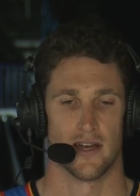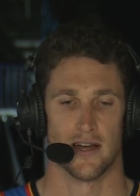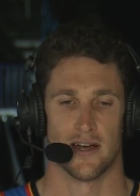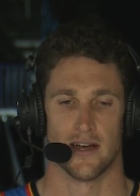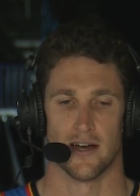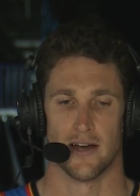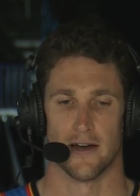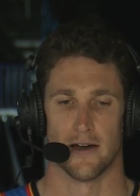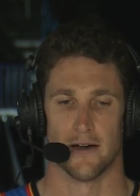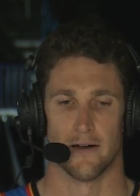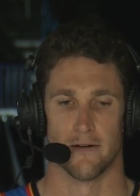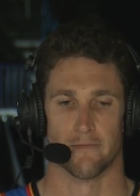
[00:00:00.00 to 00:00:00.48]

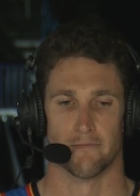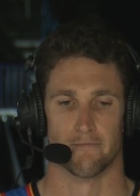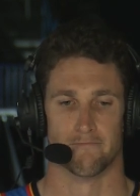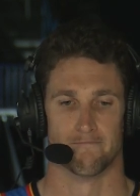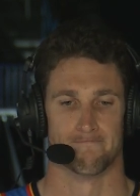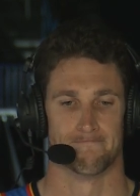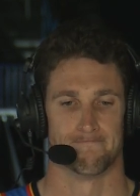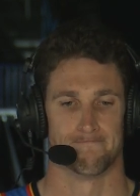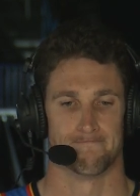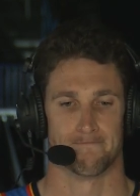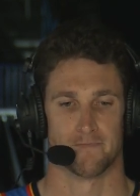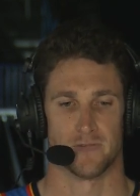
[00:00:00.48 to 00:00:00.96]

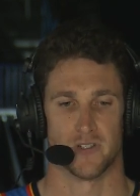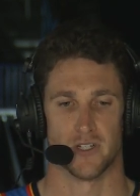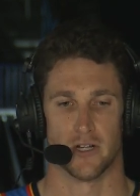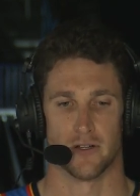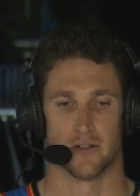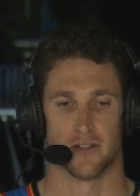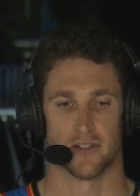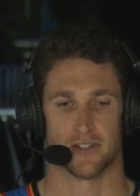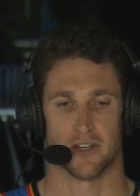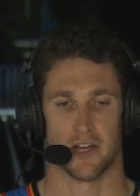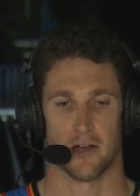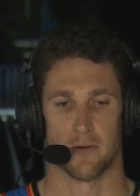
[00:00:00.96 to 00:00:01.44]

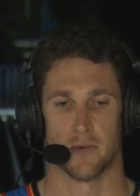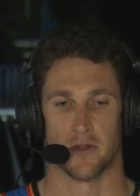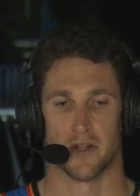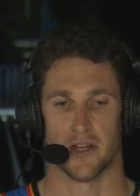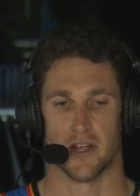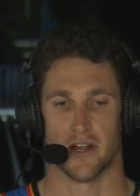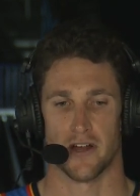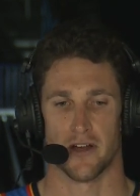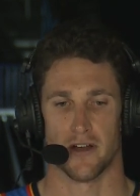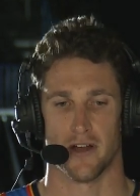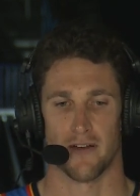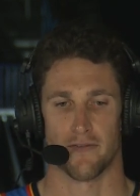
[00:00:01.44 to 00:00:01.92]
Just coming
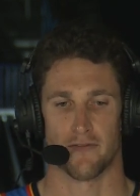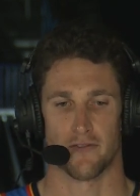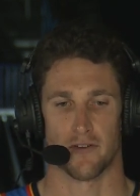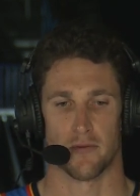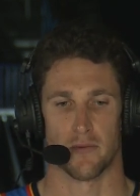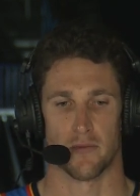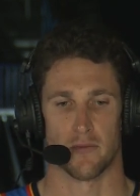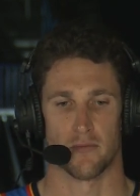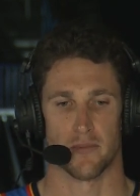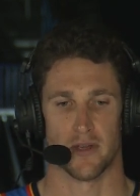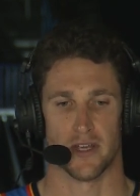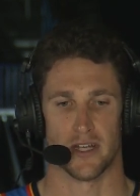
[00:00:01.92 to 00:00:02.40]
here
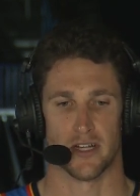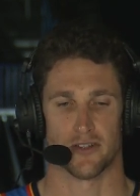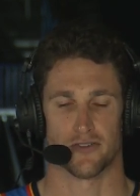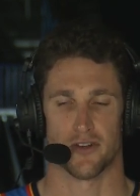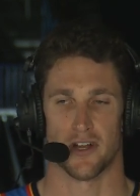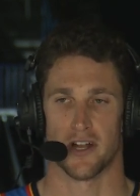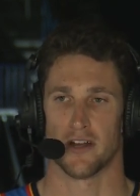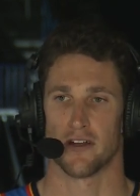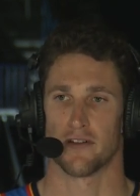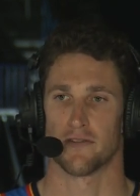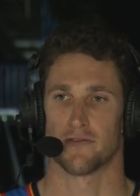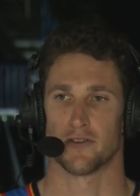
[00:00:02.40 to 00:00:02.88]
after being
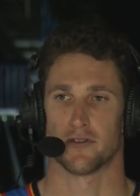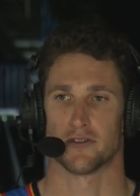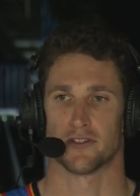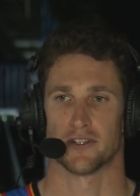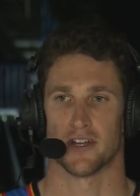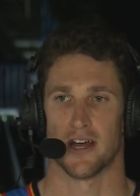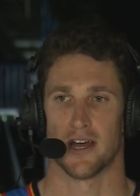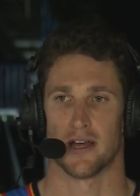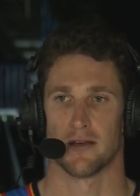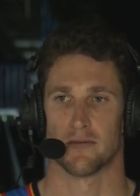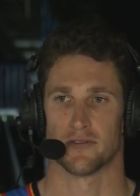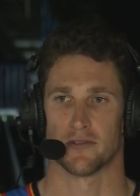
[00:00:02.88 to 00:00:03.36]
traded a few
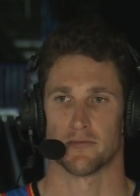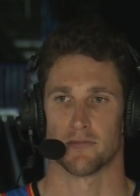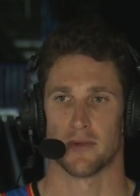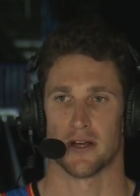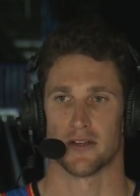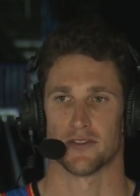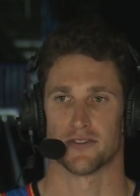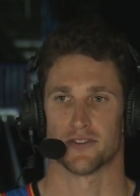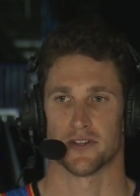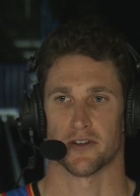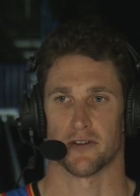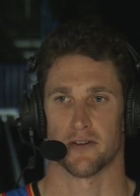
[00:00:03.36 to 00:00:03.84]
times and
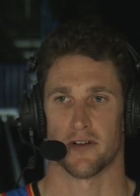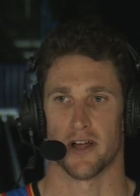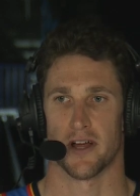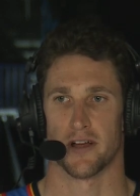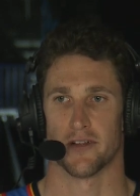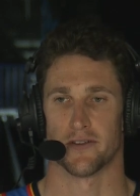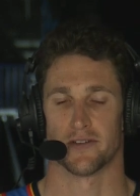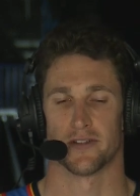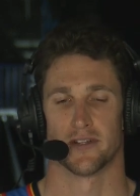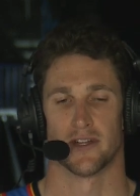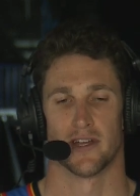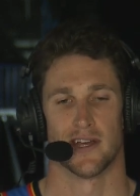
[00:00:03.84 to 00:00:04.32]
bouncing
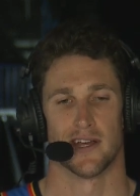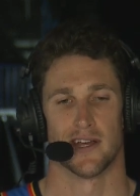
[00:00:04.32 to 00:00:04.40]
around.